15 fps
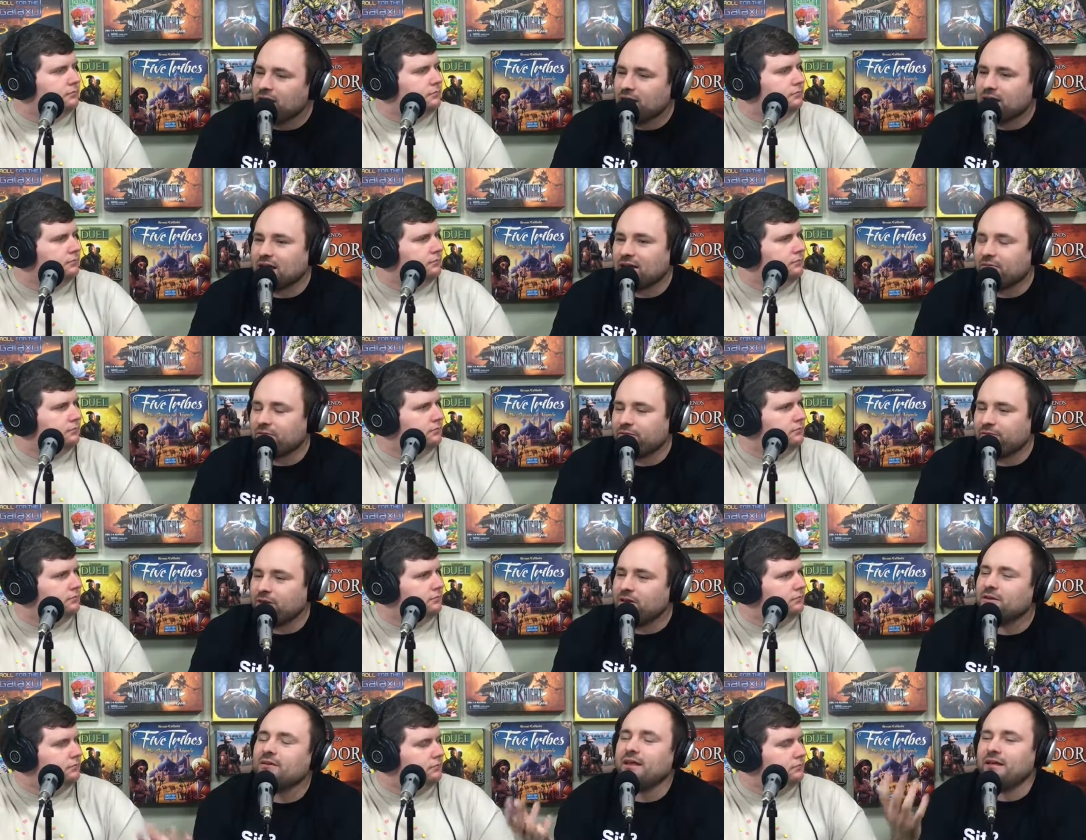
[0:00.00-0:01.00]
Speaker 1: Like I never,
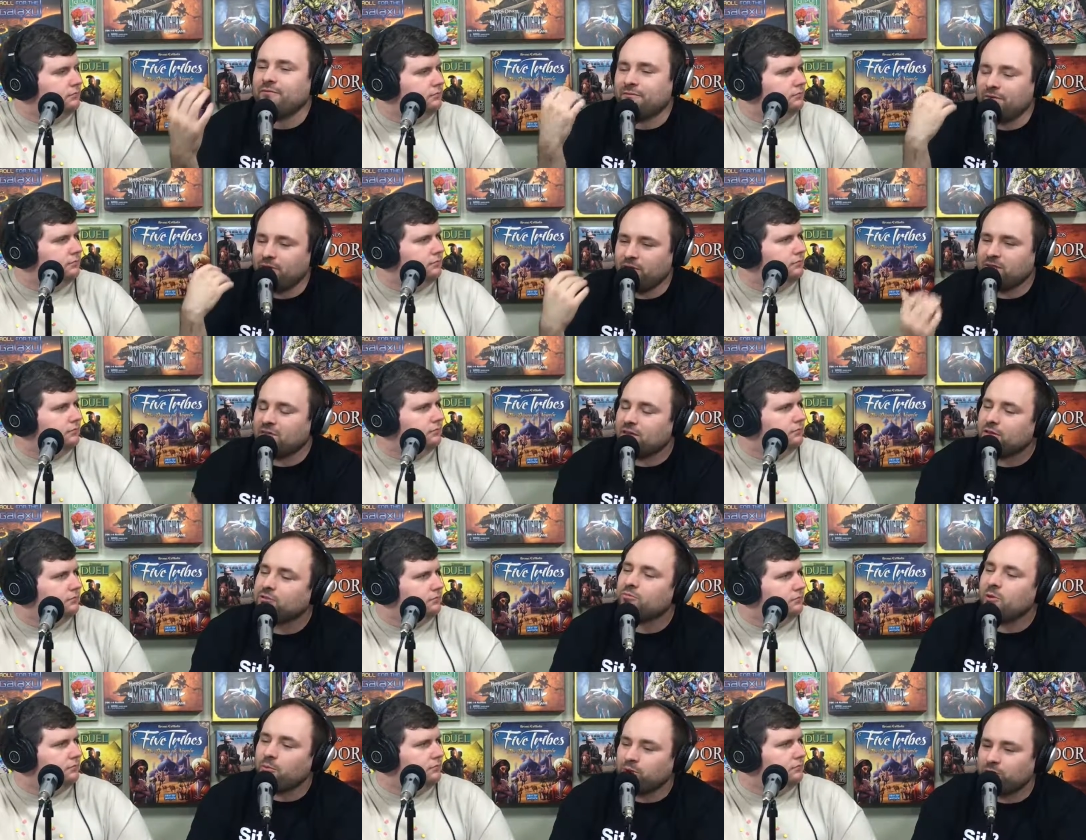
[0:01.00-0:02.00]
you know, it's like
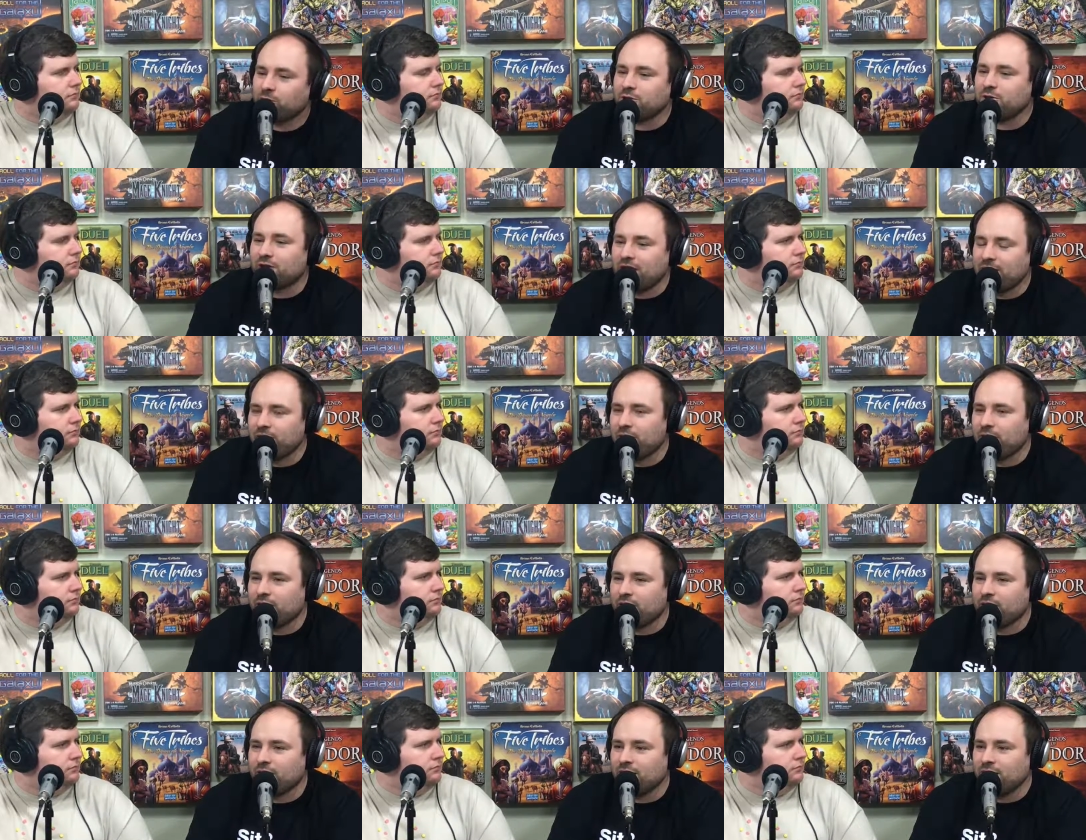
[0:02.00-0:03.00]
those moments when you're in
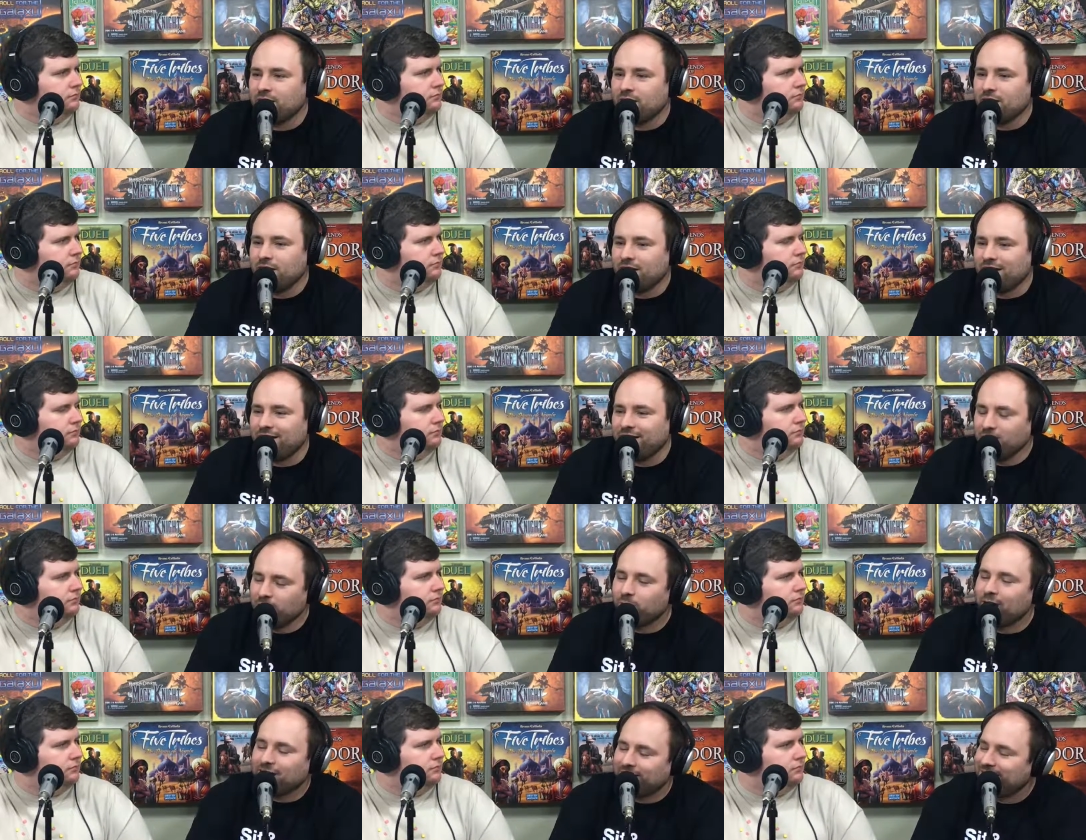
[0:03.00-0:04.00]
the, uh, you
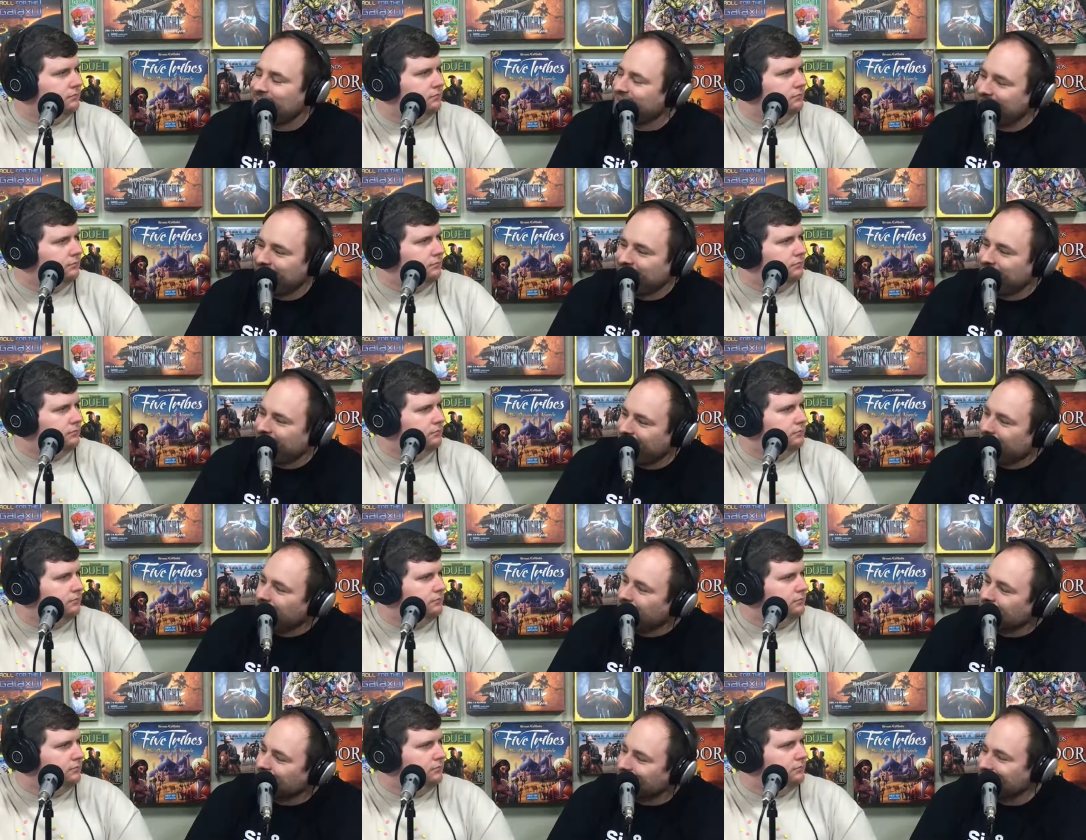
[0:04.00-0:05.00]
know what it is? that They don't have
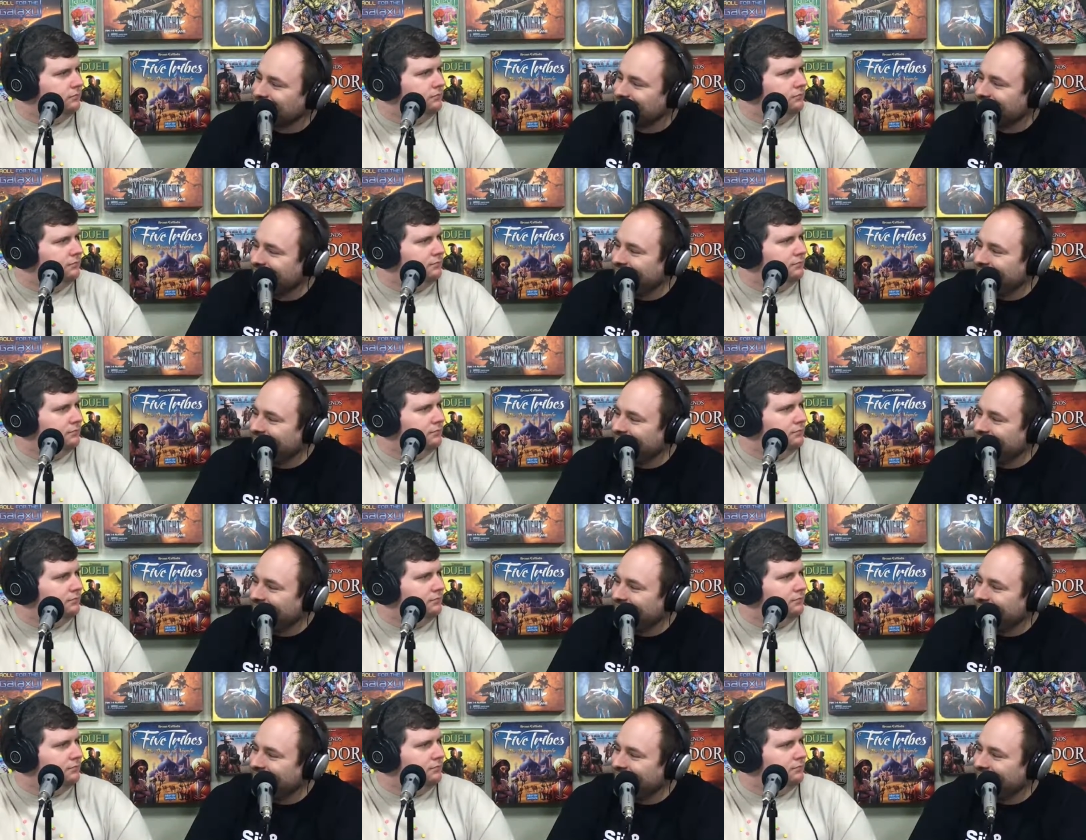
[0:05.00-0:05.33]
vehicles